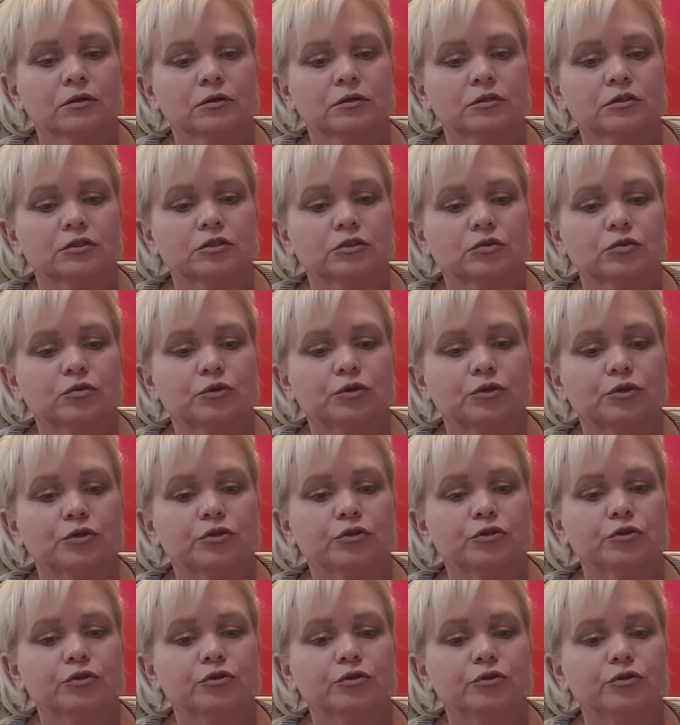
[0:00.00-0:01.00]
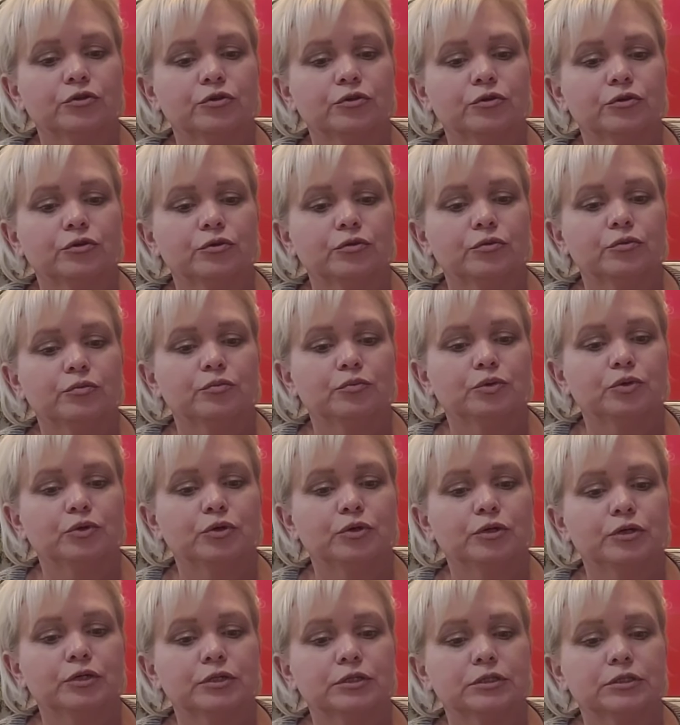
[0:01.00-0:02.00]
So when you
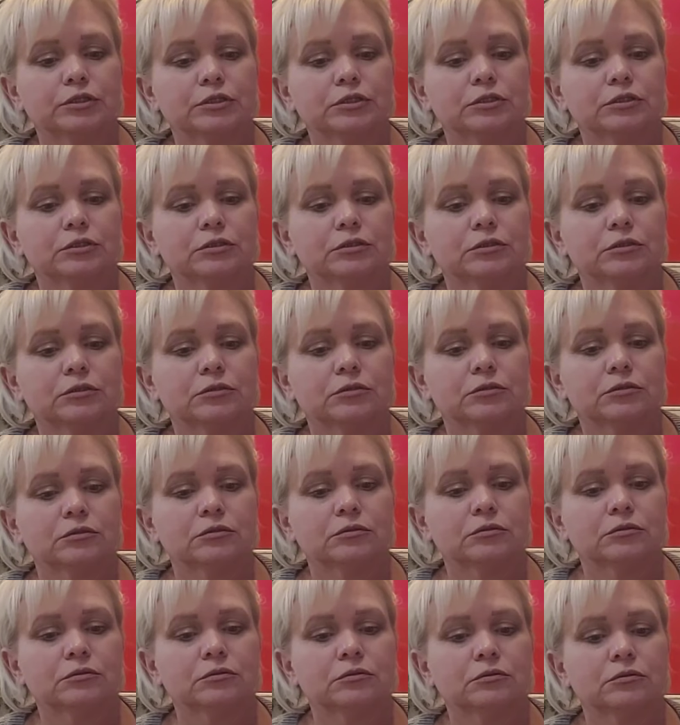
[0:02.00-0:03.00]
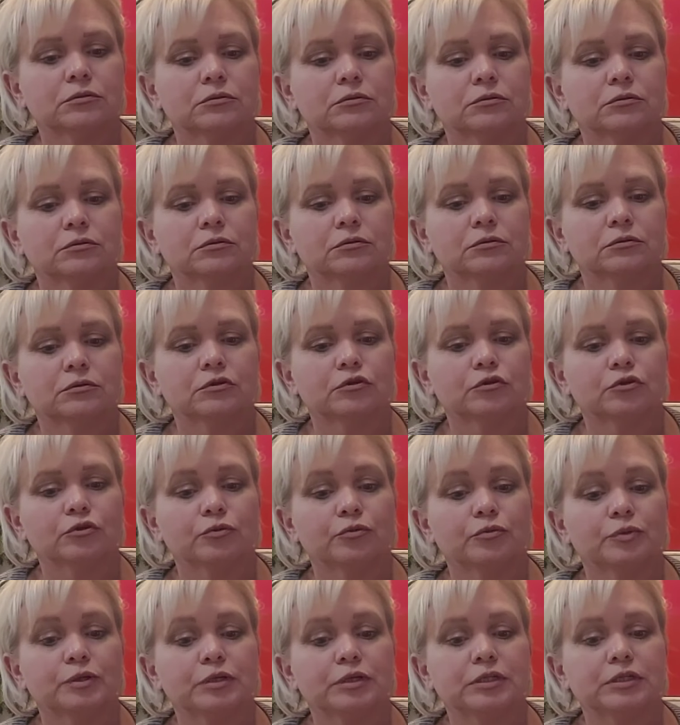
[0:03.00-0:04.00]
put your
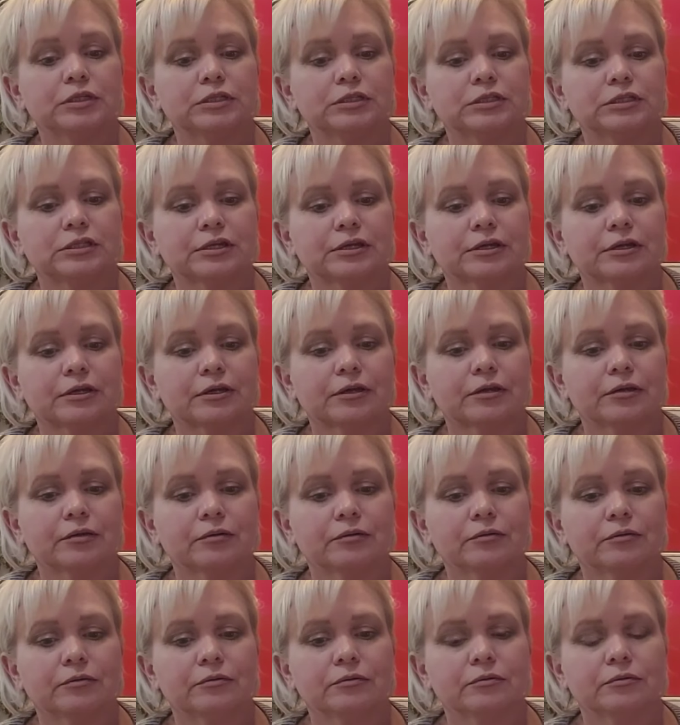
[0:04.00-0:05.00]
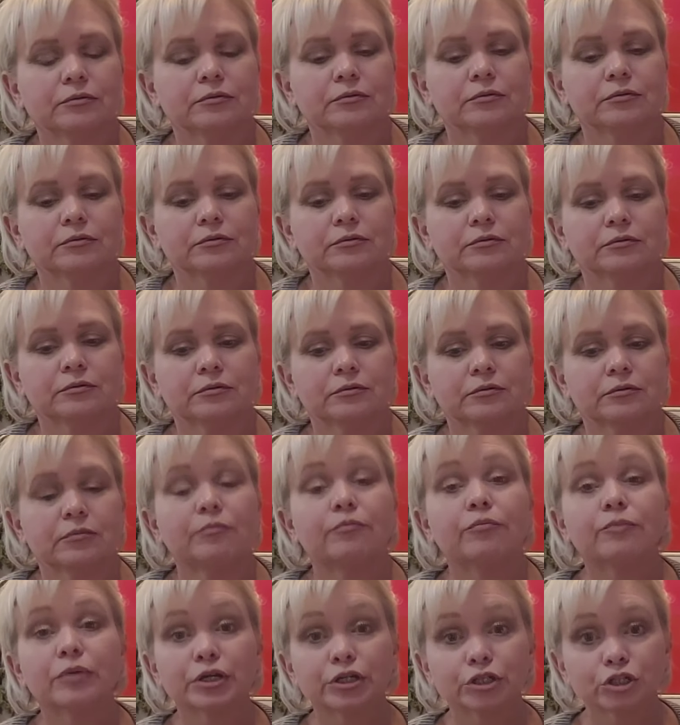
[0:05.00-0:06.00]
piece down,
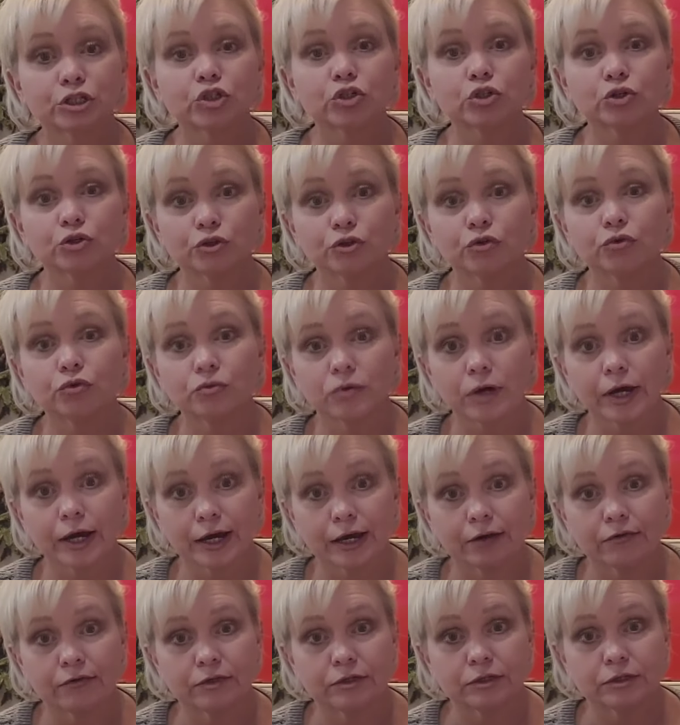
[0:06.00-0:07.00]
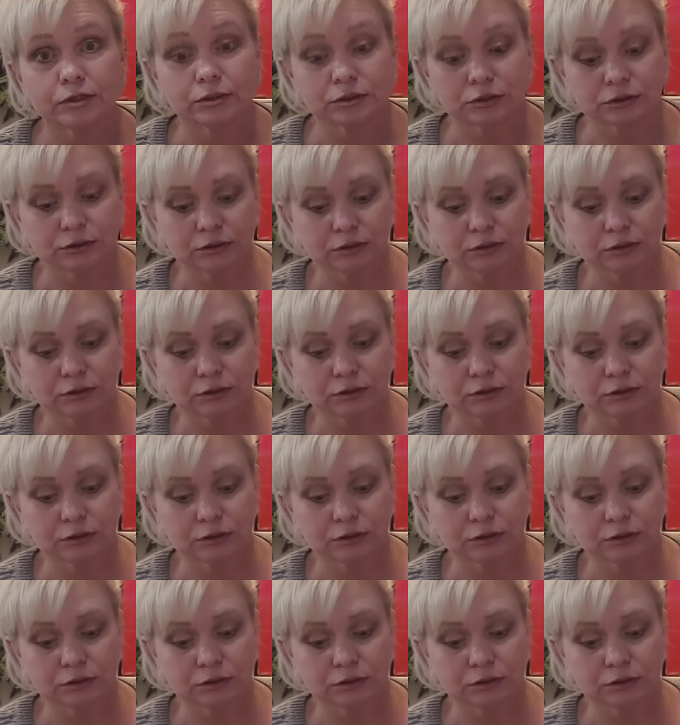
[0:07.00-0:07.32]
make sure you have it